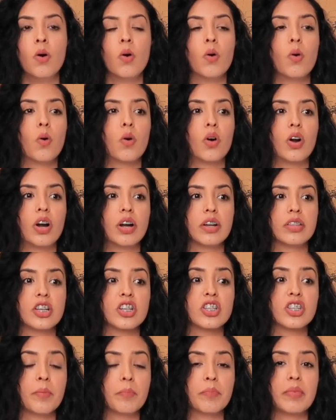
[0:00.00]
Or
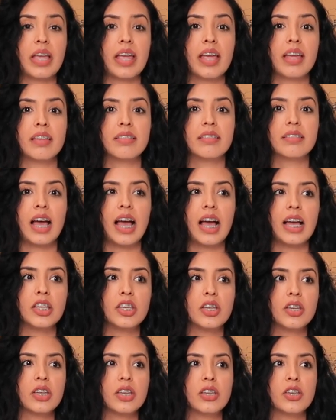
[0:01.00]
there's something
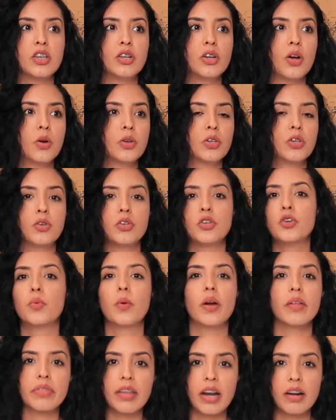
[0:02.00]
that, you know, you
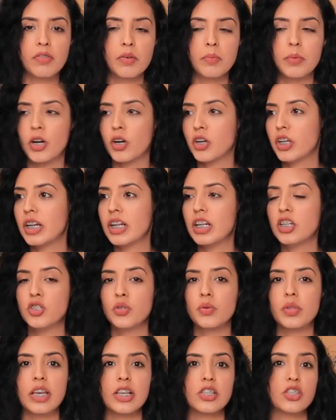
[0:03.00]
weren't there for me or you didn't
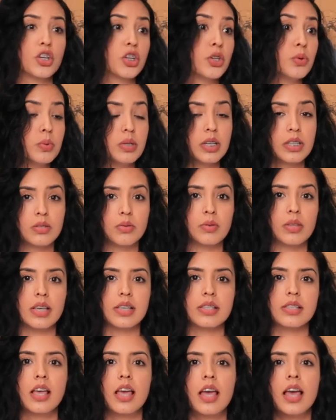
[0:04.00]
do this or you did do
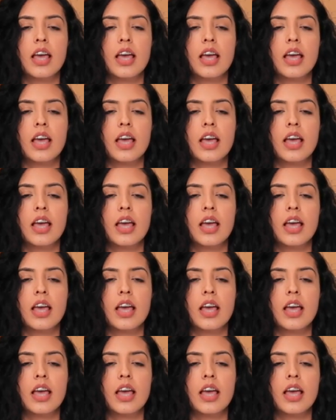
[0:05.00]
this.